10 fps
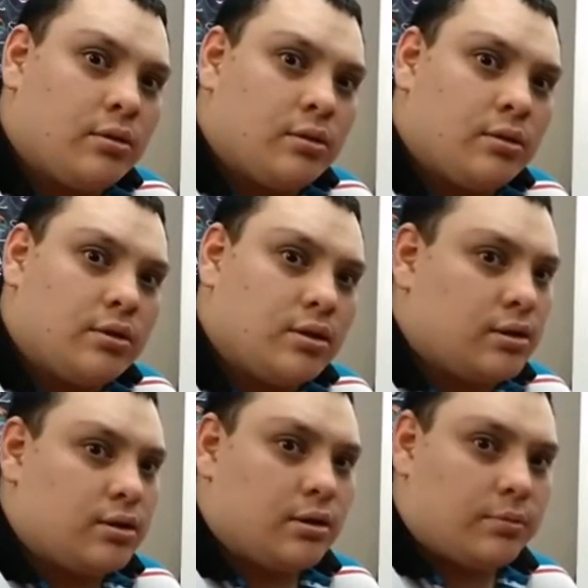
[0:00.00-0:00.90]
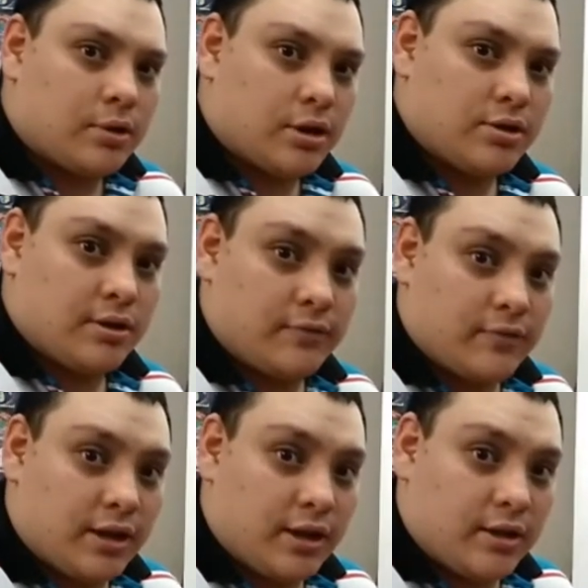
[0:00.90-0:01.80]
done a project
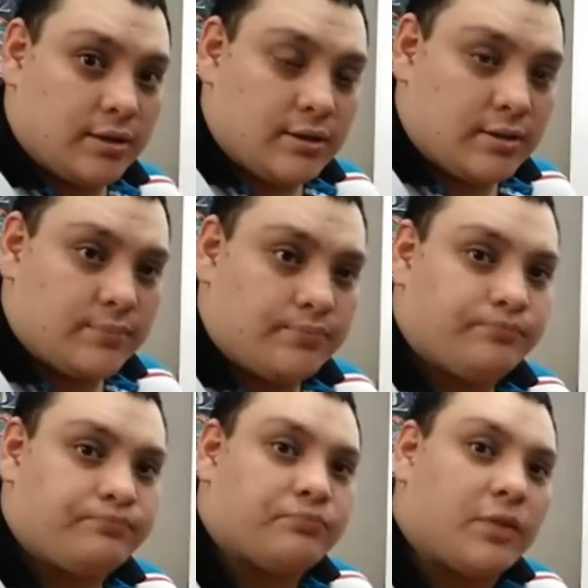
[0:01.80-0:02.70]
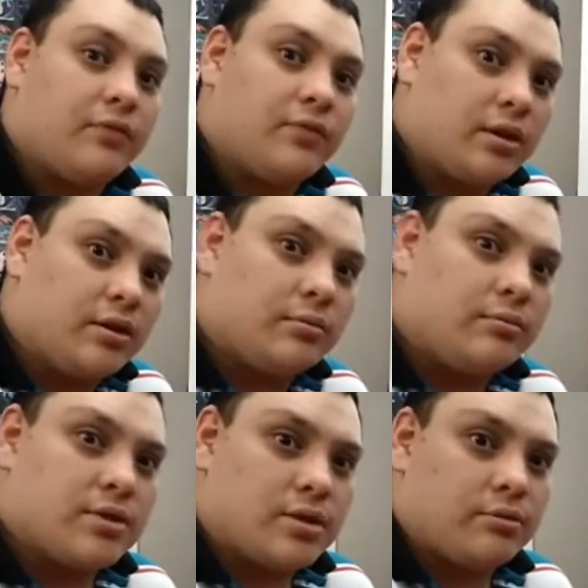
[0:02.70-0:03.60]
freehand. I've done
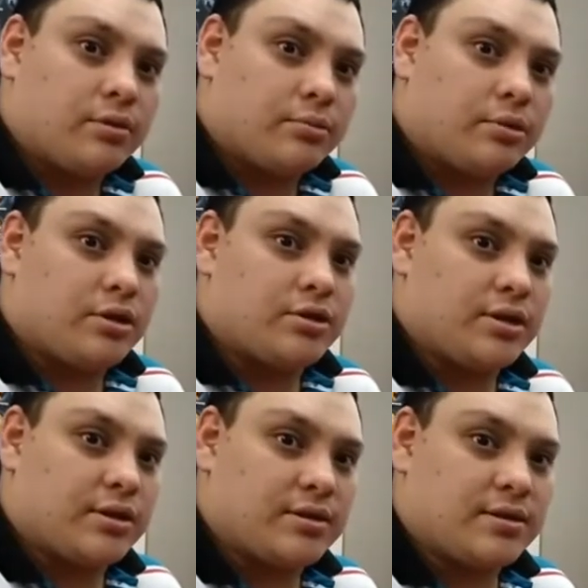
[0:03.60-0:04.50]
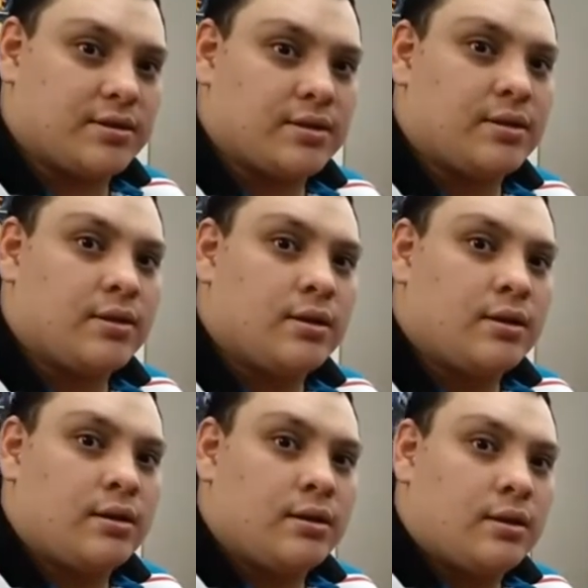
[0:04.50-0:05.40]
sewing projects
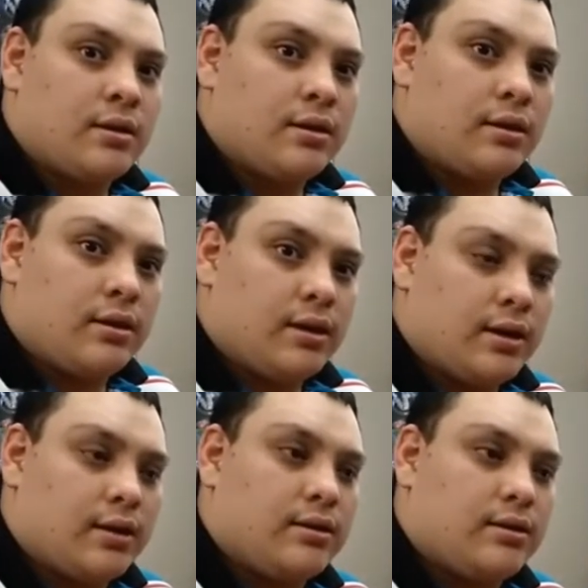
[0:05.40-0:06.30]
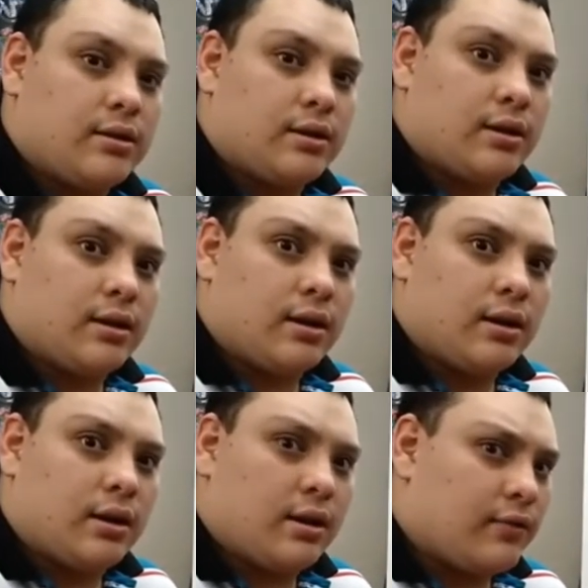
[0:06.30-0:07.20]
that
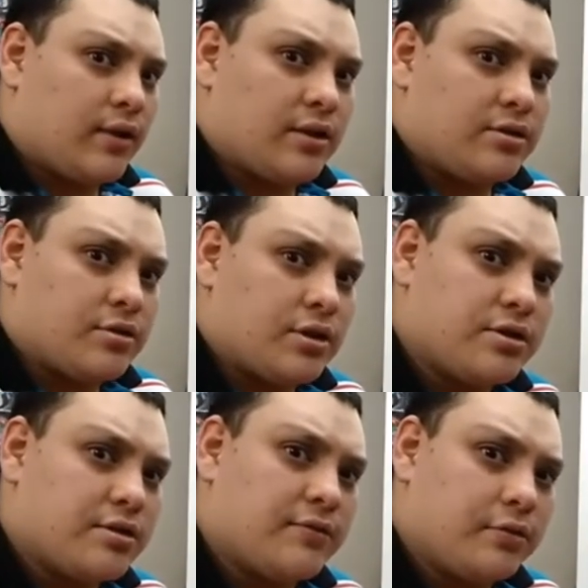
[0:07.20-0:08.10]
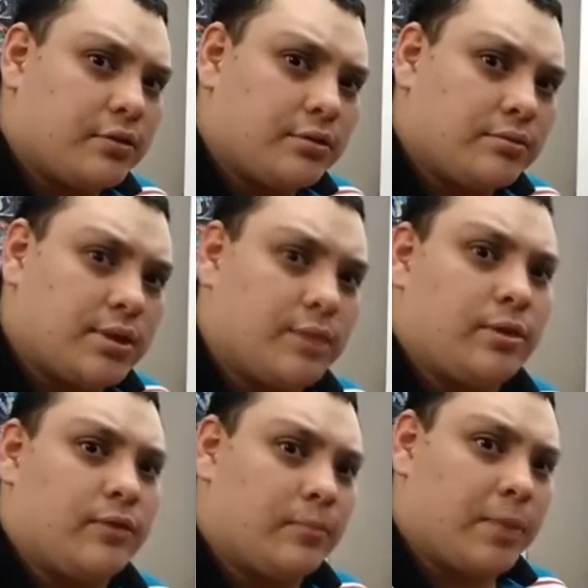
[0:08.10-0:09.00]
I've had instructions for, somewhat
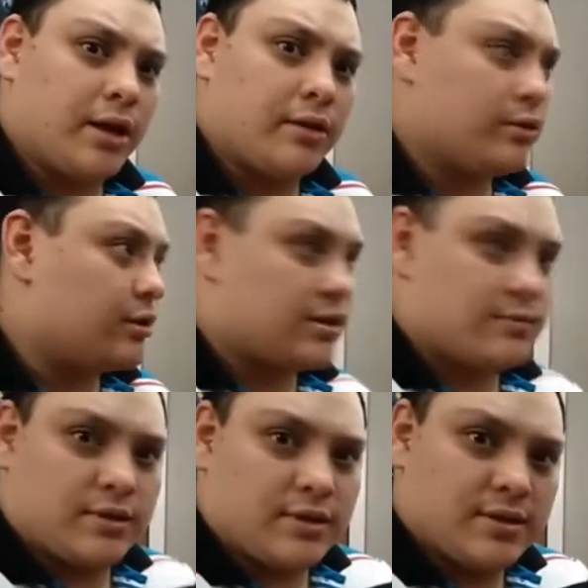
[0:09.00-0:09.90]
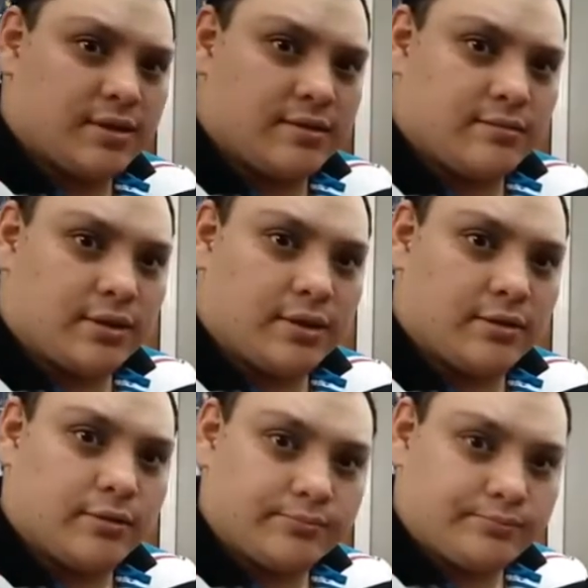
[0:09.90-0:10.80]
of a pattern. That's what this is right
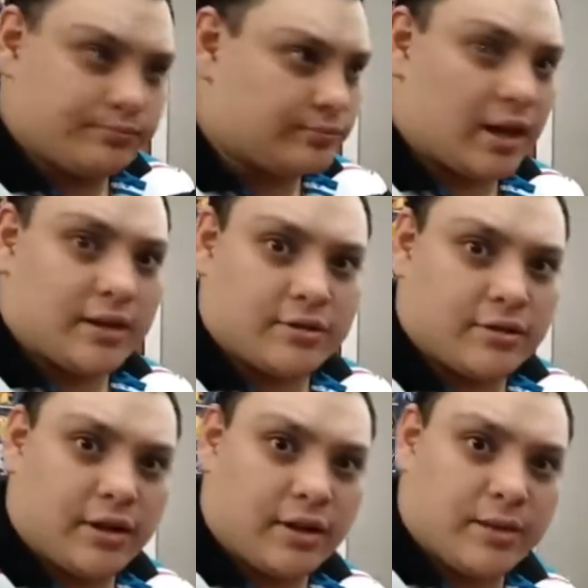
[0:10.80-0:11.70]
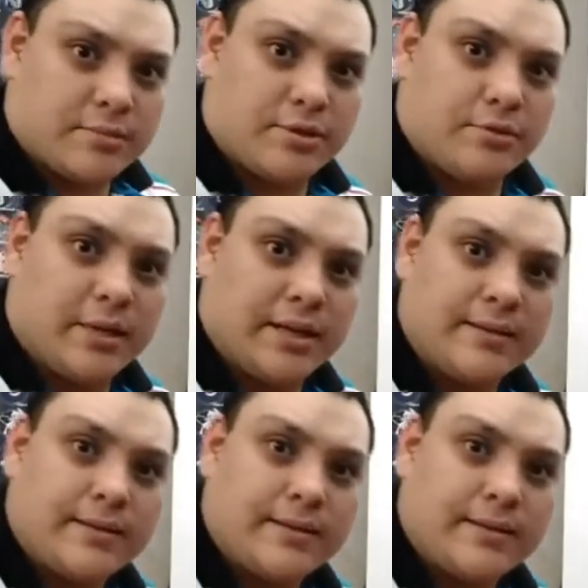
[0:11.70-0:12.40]
here. That turned out an absolute mess.